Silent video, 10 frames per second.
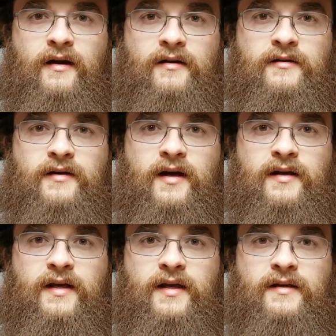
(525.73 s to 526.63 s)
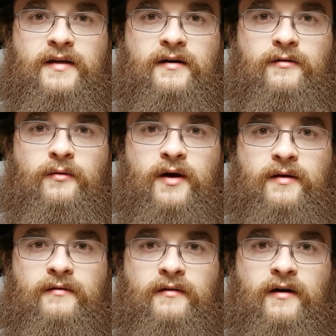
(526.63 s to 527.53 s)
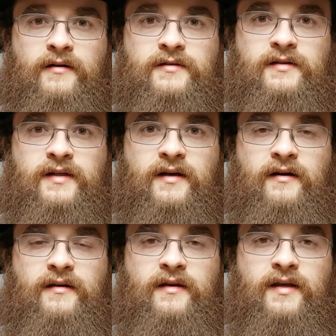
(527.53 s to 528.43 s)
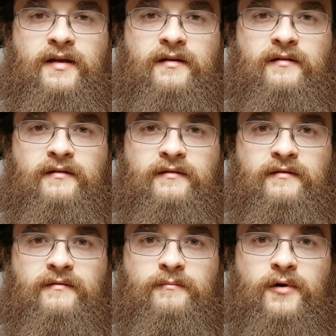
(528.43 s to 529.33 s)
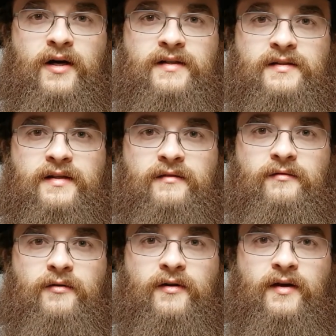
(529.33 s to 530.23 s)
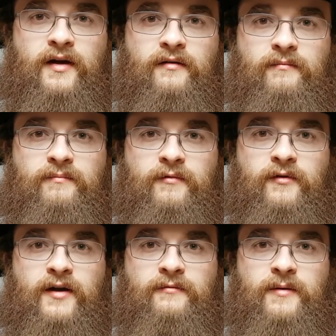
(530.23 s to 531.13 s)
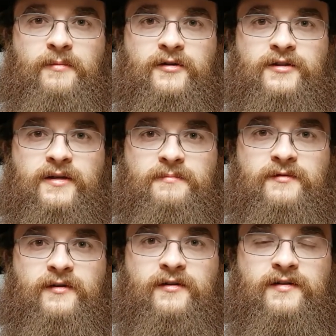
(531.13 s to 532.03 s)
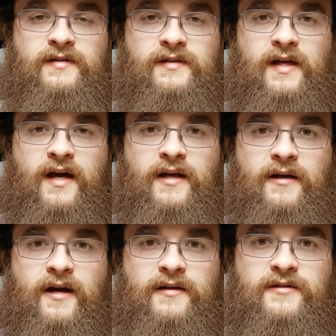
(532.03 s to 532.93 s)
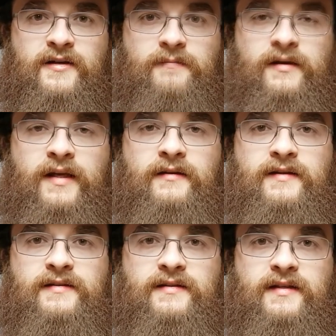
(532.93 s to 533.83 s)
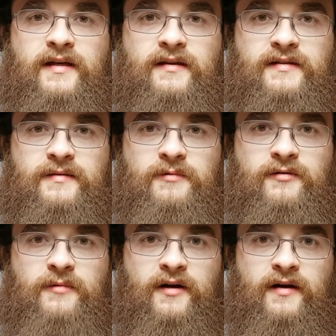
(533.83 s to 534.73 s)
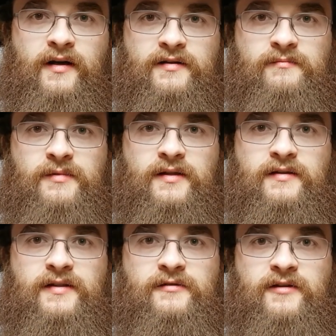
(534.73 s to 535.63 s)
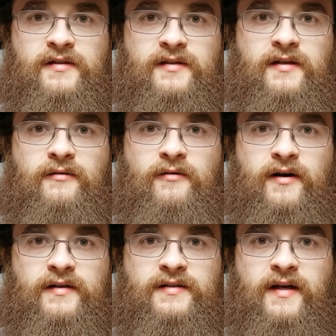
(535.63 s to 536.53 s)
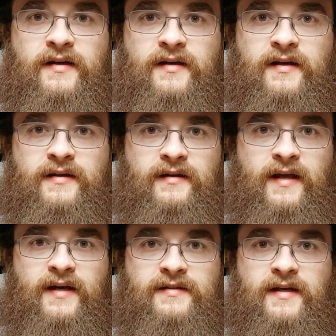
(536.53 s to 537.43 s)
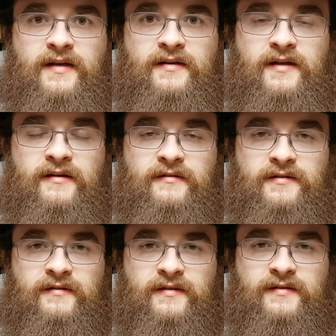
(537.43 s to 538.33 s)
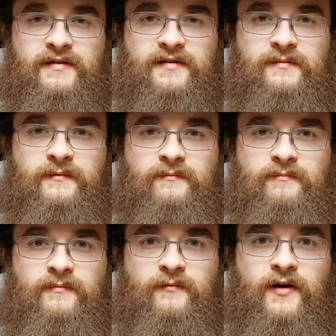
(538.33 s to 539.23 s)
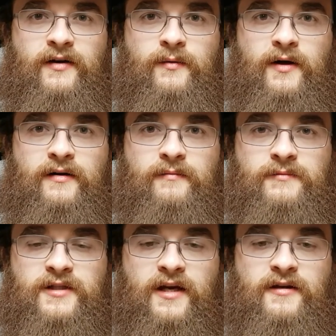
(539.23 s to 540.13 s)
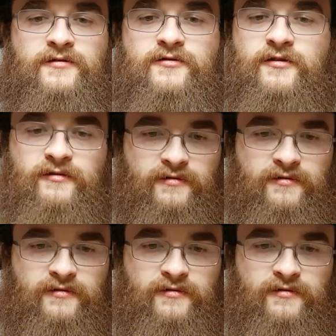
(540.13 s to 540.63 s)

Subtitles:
undercutting Intel quite largely on the pricing for their Threadripper chips versus the i9 chip. Needless to say, the CPU market hasn't been this interesting or exciting in the last 8 years, so this is some very welcome change.